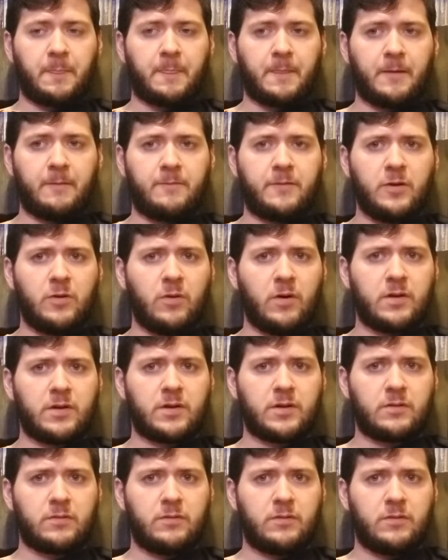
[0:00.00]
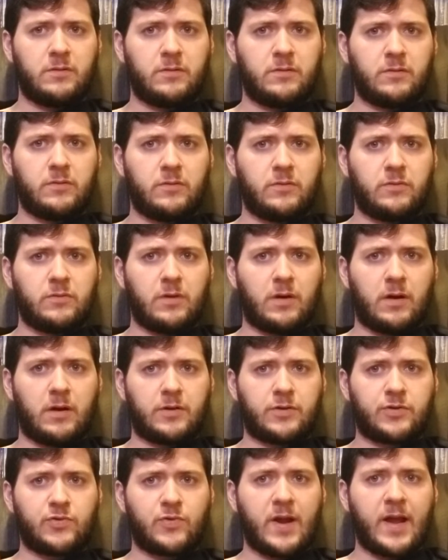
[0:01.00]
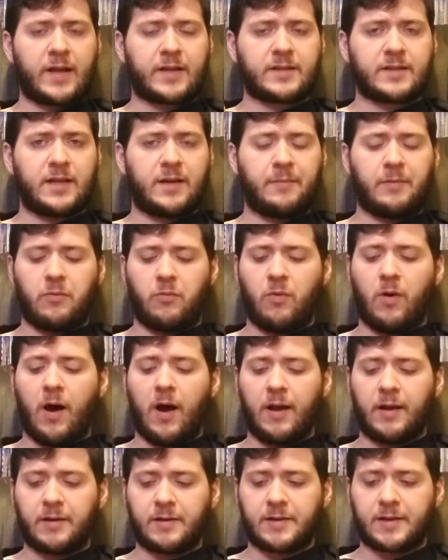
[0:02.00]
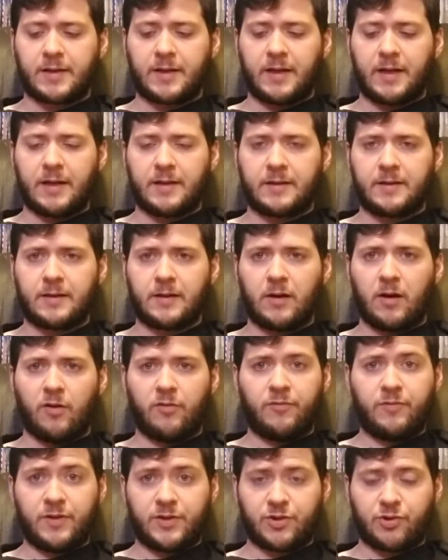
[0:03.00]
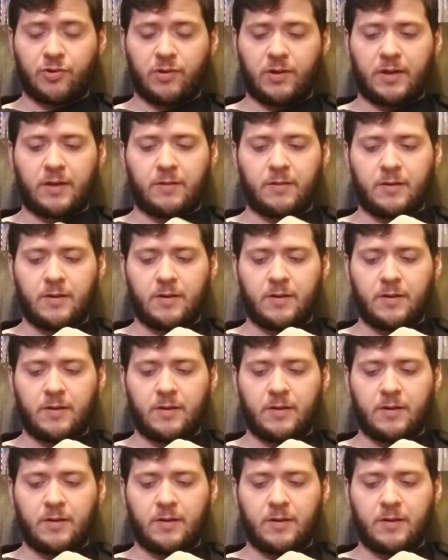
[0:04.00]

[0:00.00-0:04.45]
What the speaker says: a few other tracks that I've been wanting to get officially